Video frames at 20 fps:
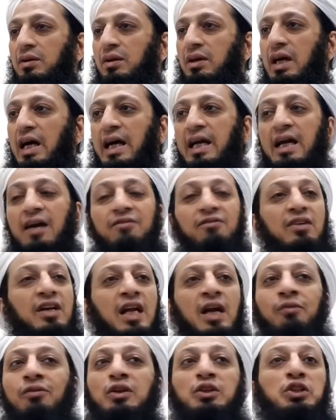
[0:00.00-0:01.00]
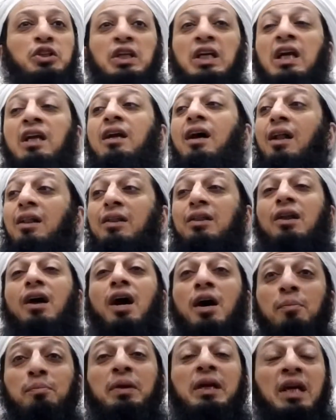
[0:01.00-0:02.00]
I have never seen
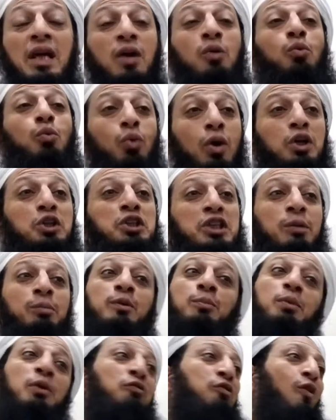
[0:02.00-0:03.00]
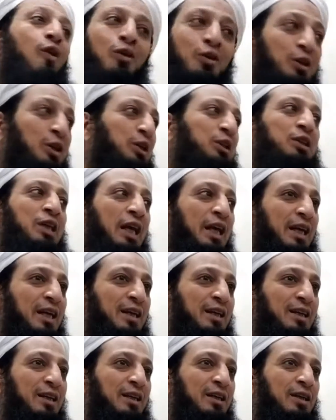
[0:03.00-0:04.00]
Allah being worshipped before this day.
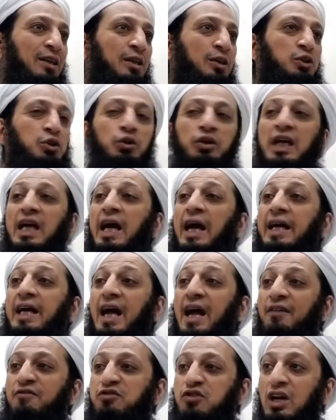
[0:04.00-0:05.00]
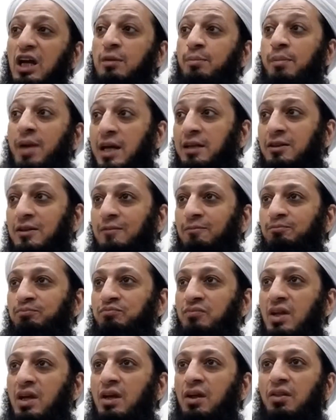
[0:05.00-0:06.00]
Today I have to admit
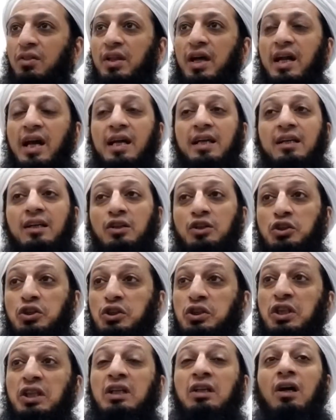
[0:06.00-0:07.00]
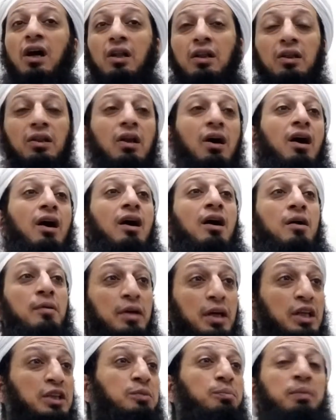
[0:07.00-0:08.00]
that I can see Allah
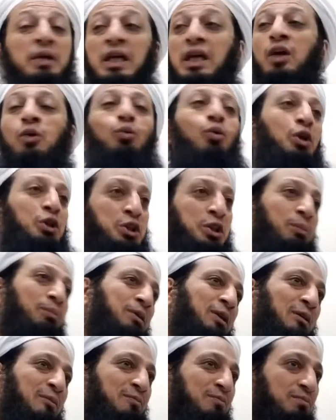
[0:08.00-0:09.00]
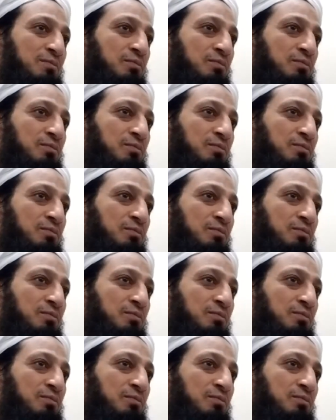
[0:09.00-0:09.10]
is being worshipped.